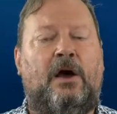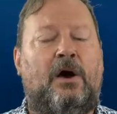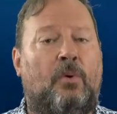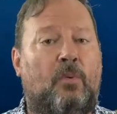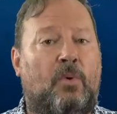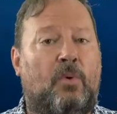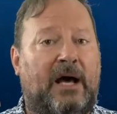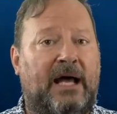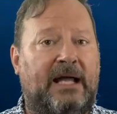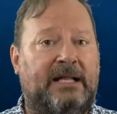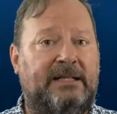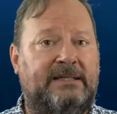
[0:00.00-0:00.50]

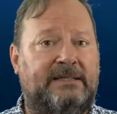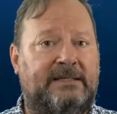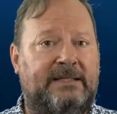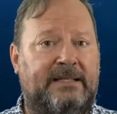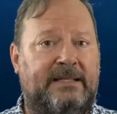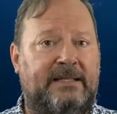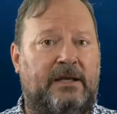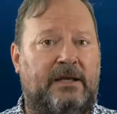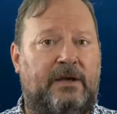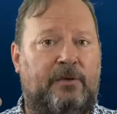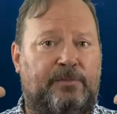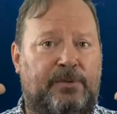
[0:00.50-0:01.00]
While
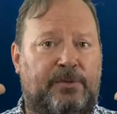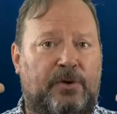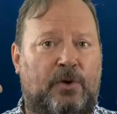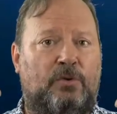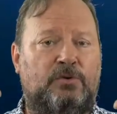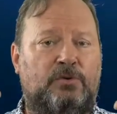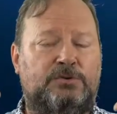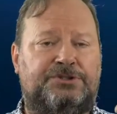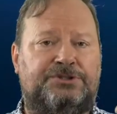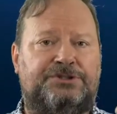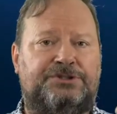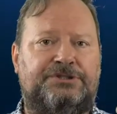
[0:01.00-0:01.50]
the
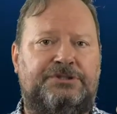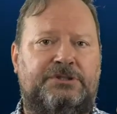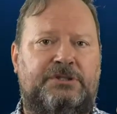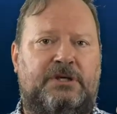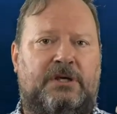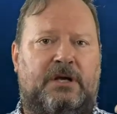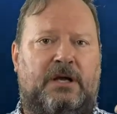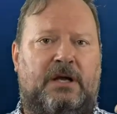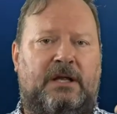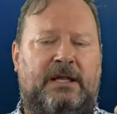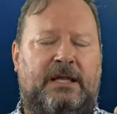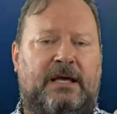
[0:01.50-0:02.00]
approach
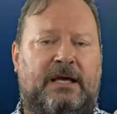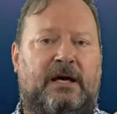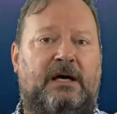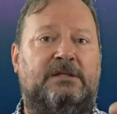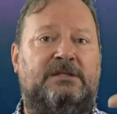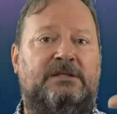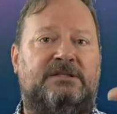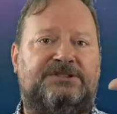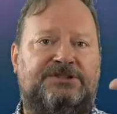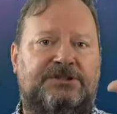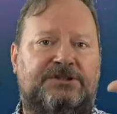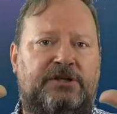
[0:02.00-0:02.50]
on
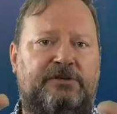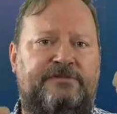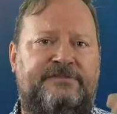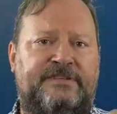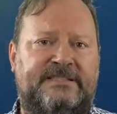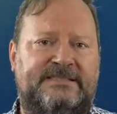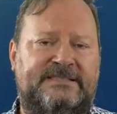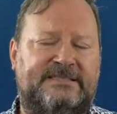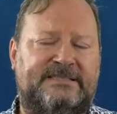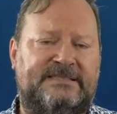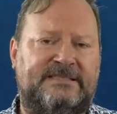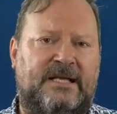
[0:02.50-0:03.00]
the
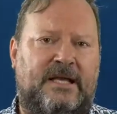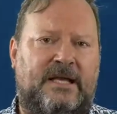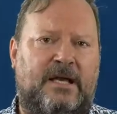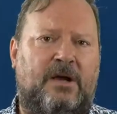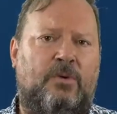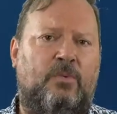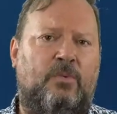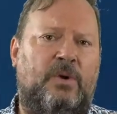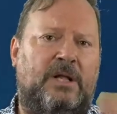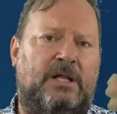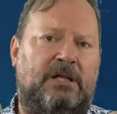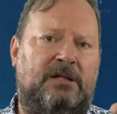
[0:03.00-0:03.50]
surface
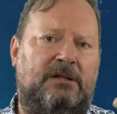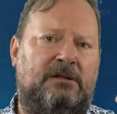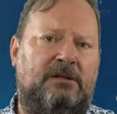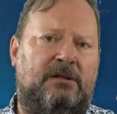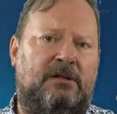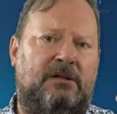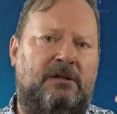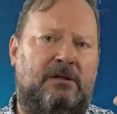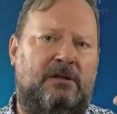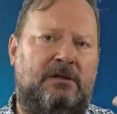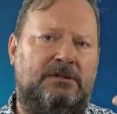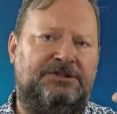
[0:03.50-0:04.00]
will
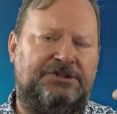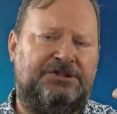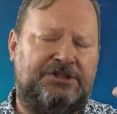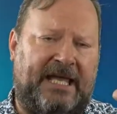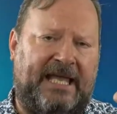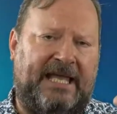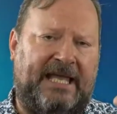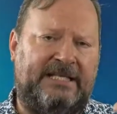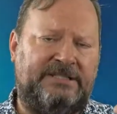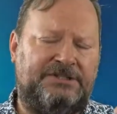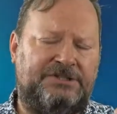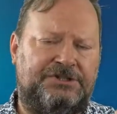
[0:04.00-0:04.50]

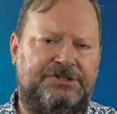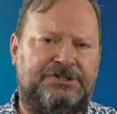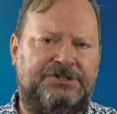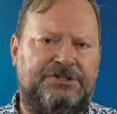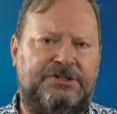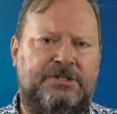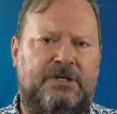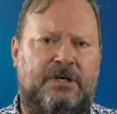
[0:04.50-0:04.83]
change,